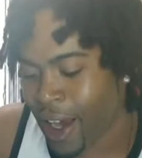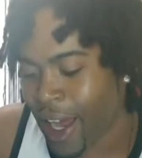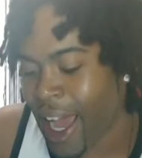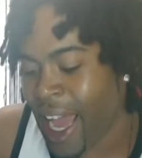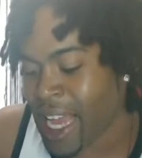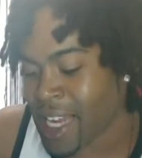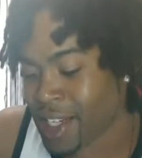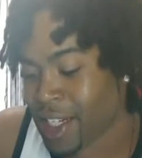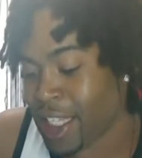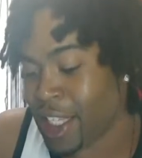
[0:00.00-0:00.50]

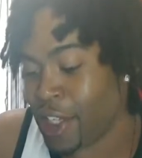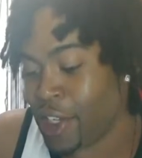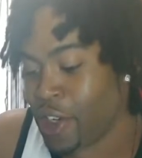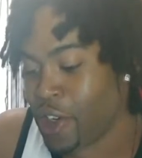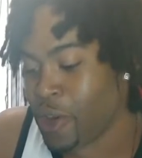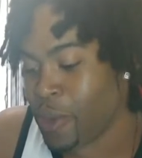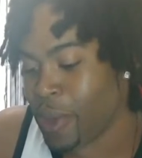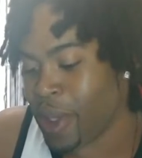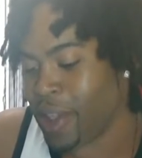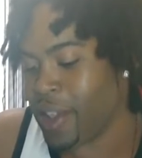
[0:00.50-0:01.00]
actually
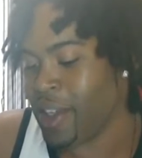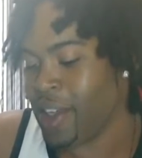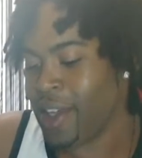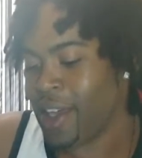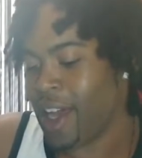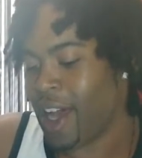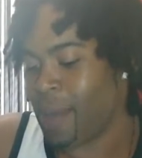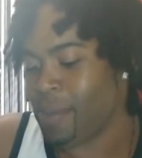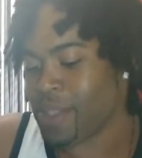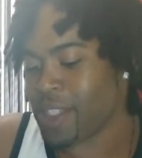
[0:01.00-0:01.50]
human.
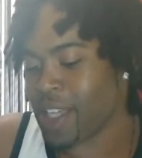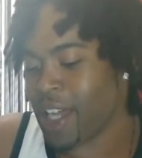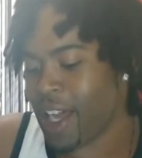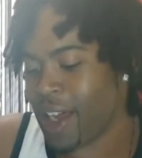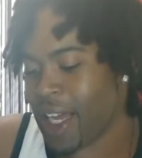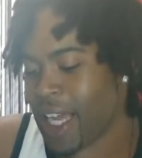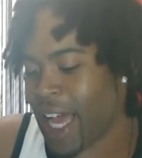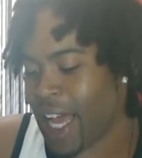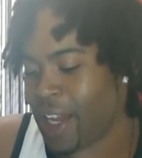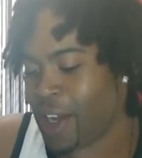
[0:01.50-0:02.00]
I'm
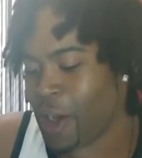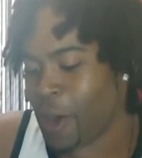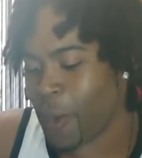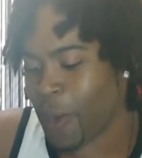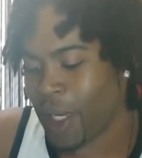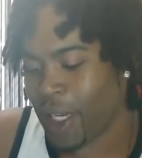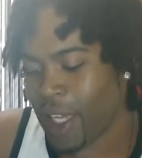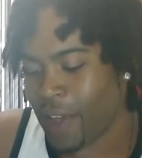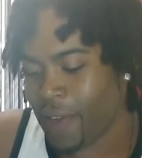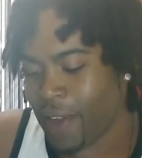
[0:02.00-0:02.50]
sorry. I know we
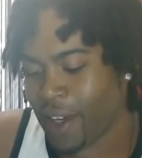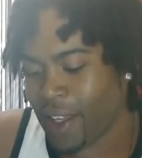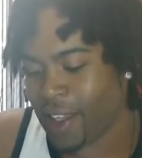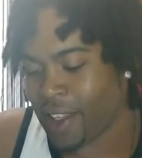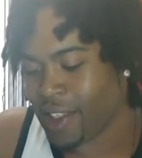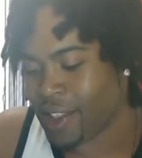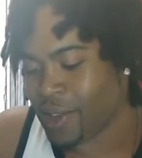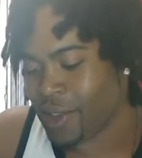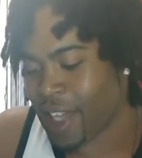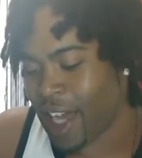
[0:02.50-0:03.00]
living in
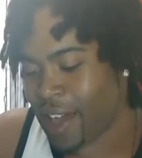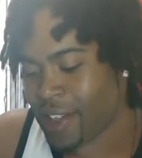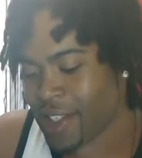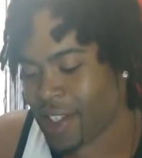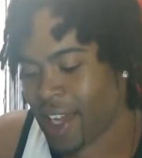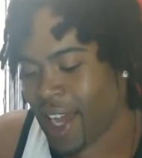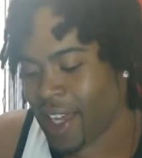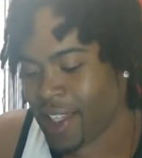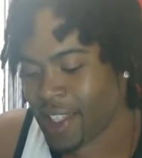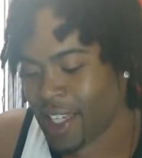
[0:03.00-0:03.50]

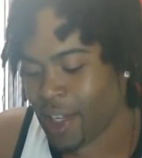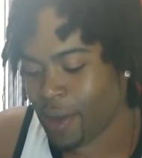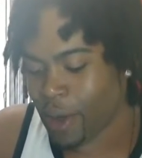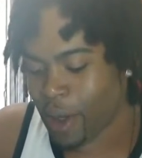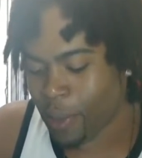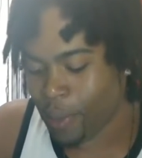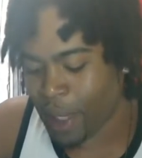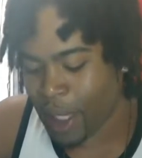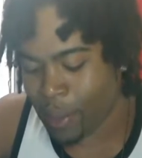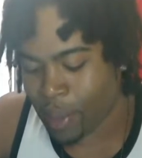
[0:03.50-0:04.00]
2019 where
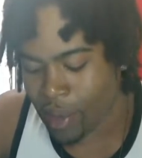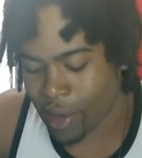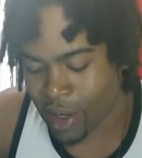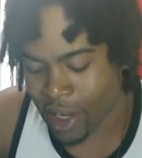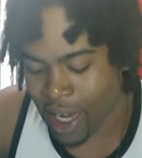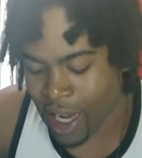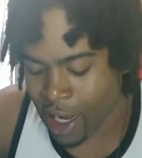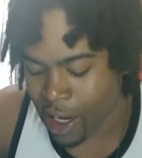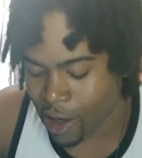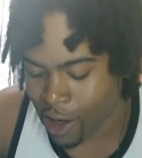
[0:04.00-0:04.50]
people
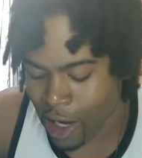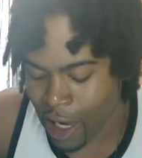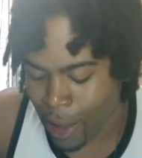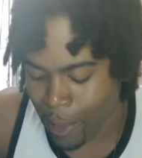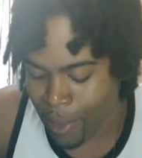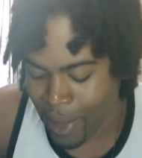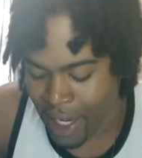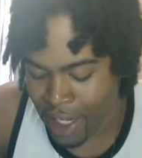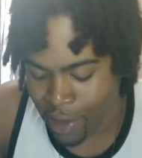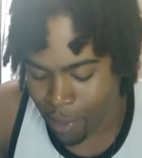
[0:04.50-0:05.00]
are
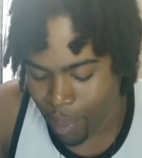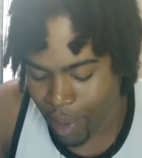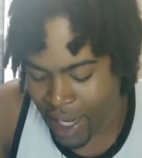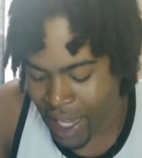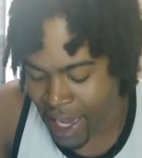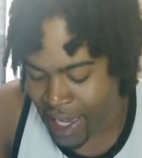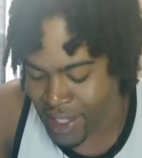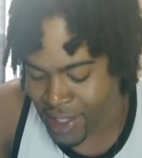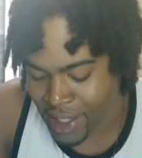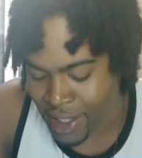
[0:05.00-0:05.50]
made of
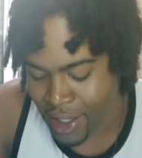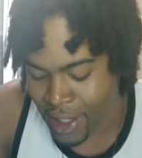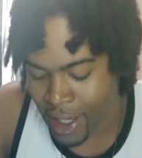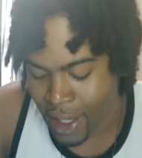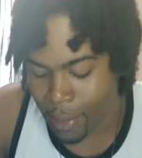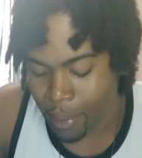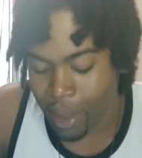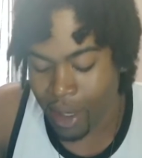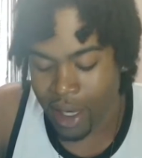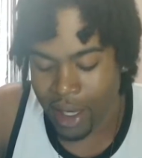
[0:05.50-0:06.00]
plastic,
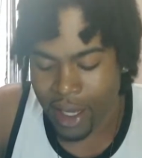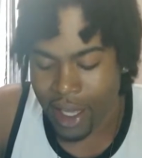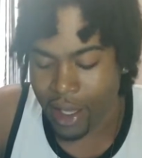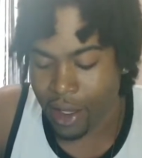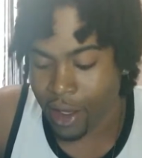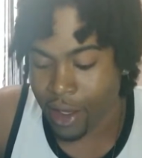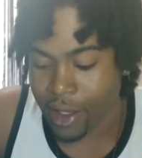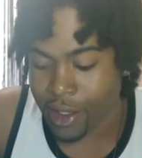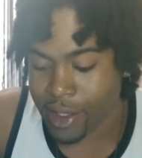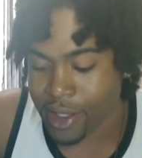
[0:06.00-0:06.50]
but
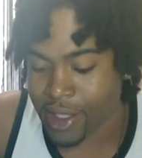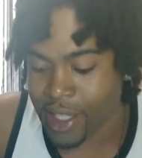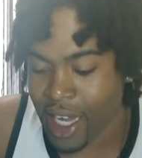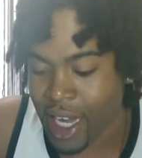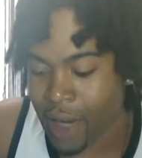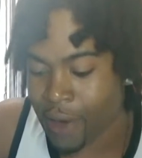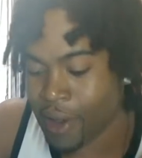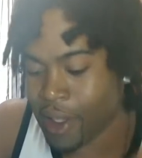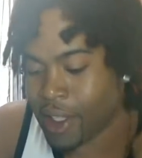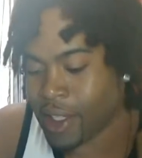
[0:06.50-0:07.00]

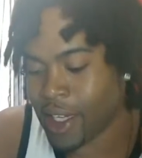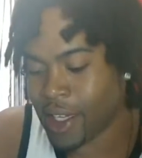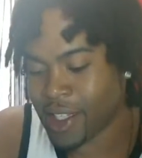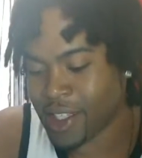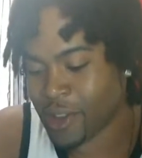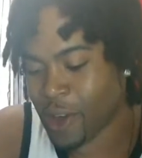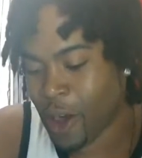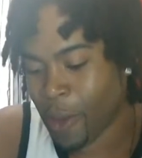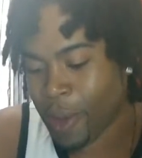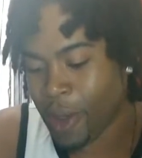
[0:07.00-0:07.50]
sorry,
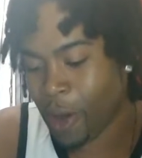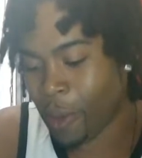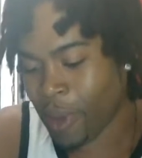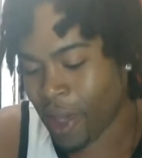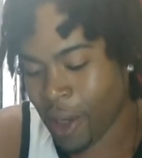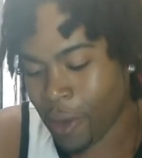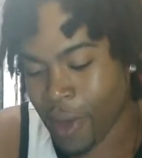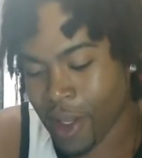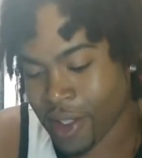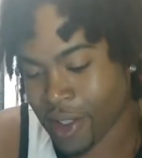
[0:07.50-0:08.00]
Scorpio
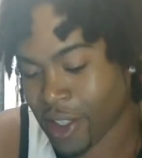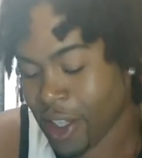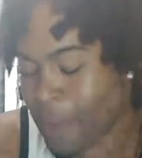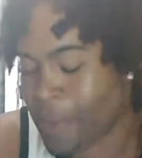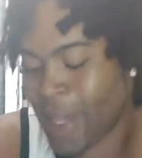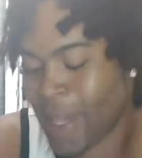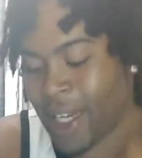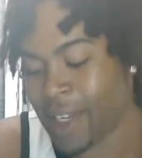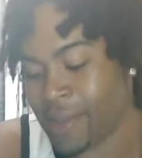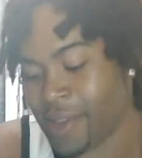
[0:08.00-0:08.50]
man, we still
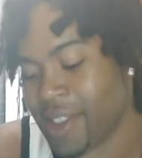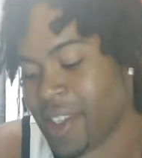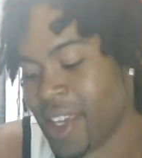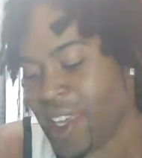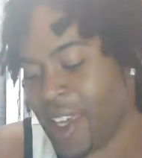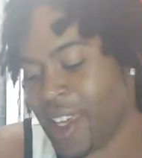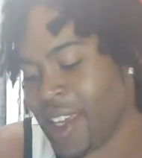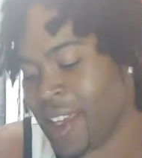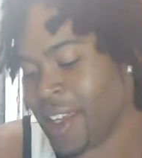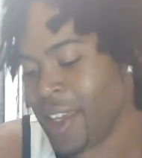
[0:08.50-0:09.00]
made of
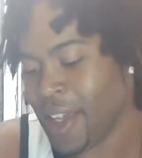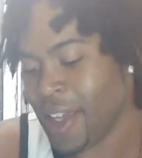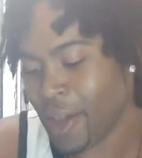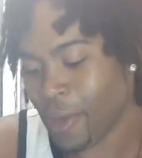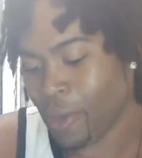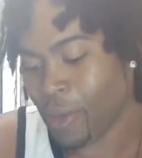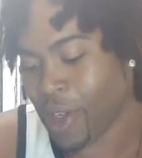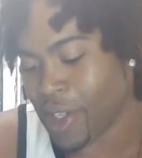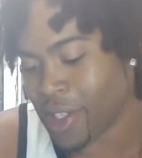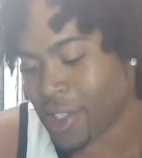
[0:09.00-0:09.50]
skin.
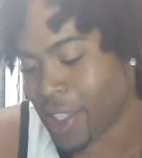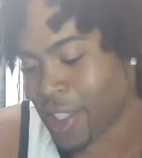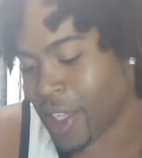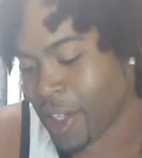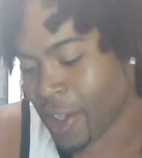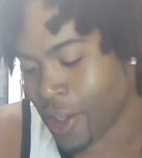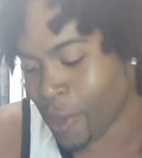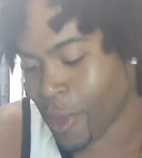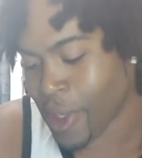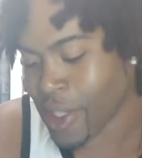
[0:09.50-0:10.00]
We're
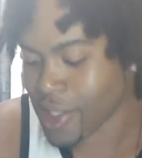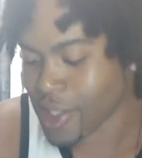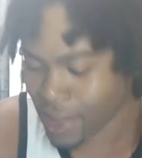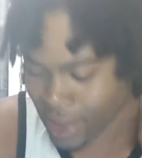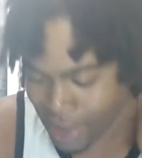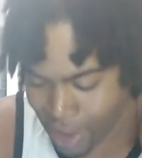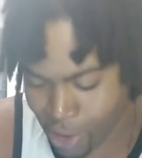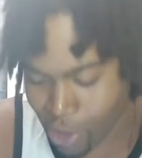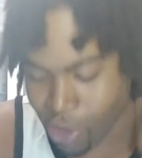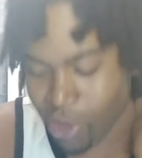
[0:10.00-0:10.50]

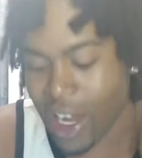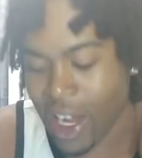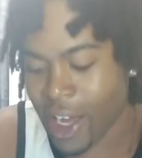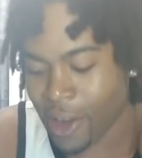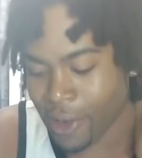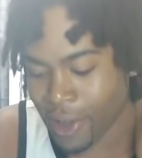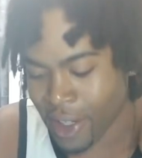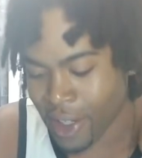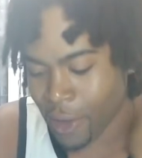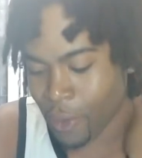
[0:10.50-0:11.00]
still
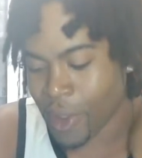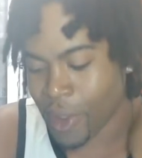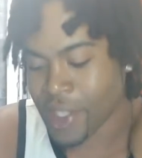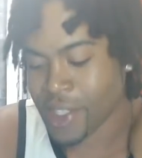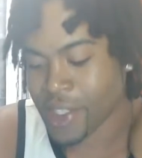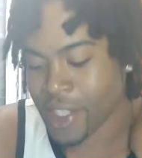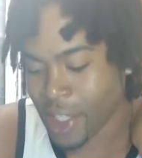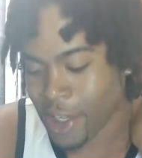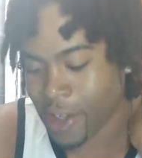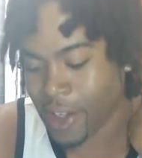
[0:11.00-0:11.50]
grounded. We're
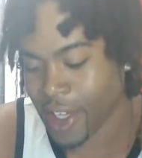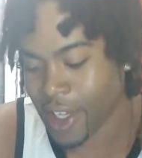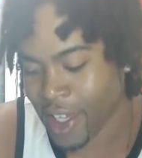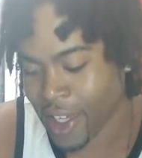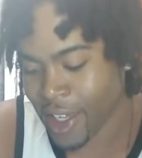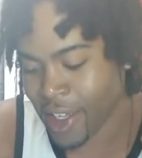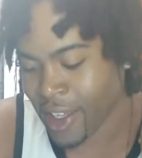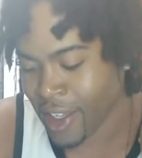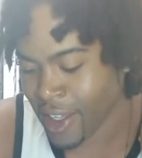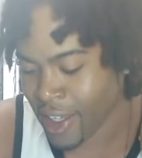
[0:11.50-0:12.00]
still
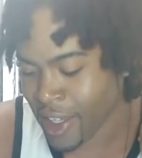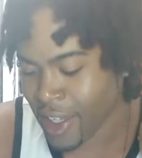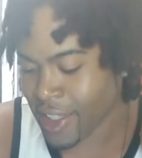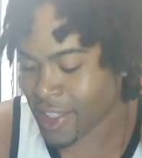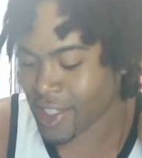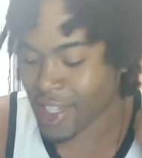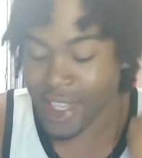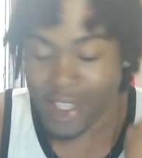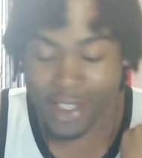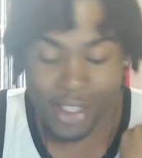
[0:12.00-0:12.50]
here,
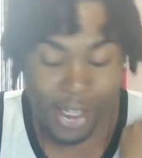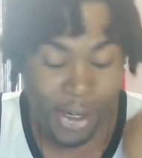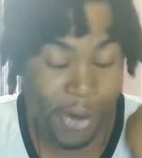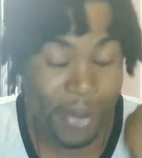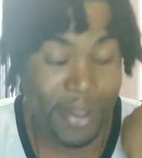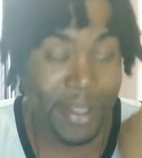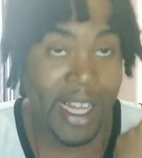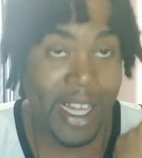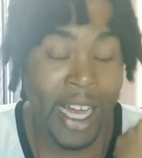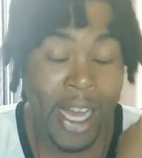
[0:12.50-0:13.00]
10 toes
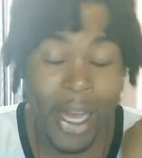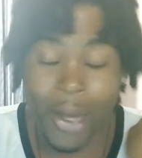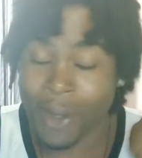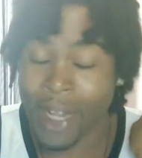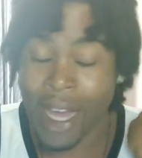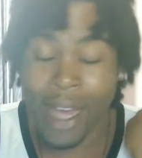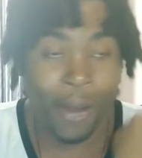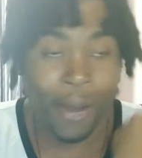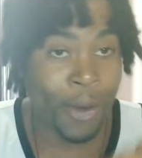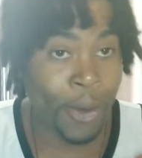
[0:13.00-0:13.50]
down,
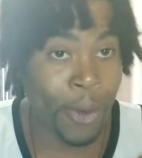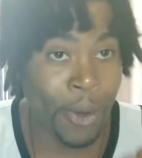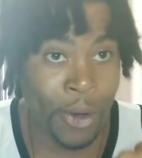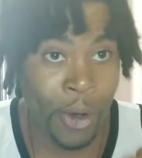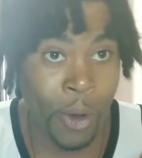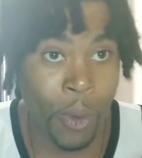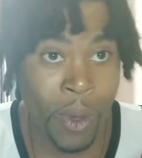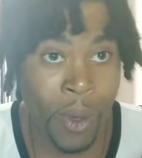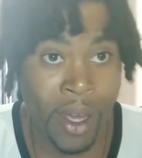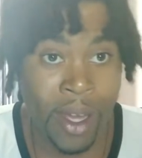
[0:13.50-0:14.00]
not going
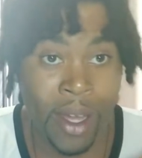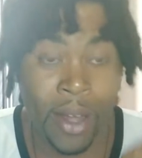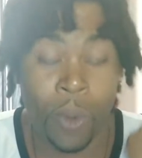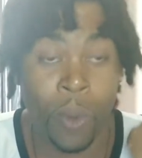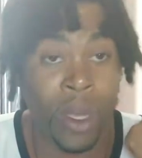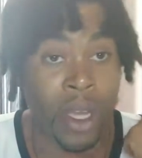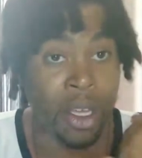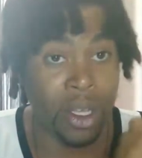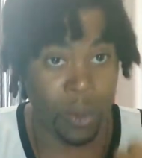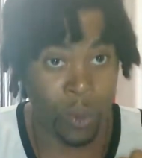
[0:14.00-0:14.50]
nowhere.
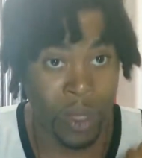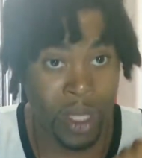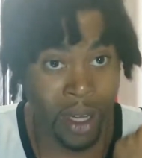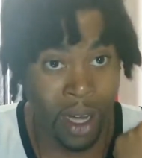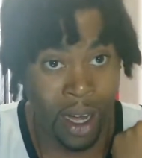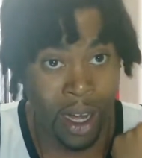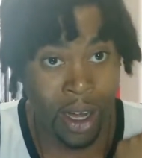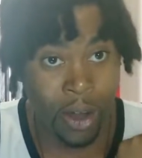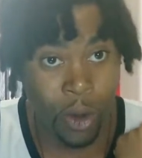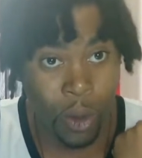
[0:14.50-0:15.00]
We
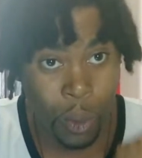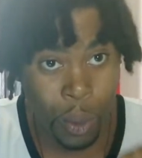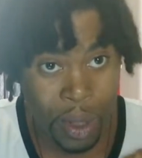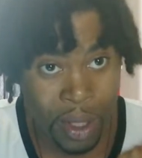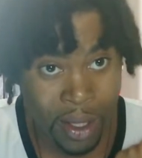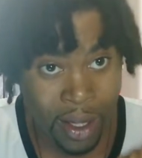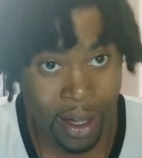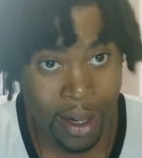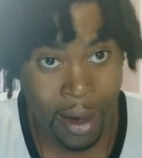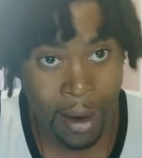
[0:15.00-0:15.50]
are who we
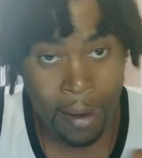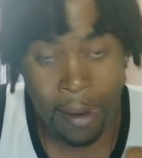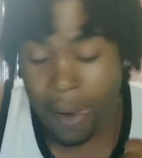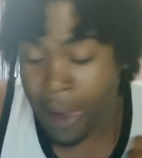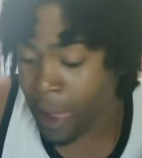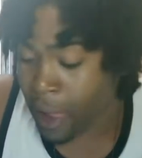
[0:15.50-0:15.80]
are.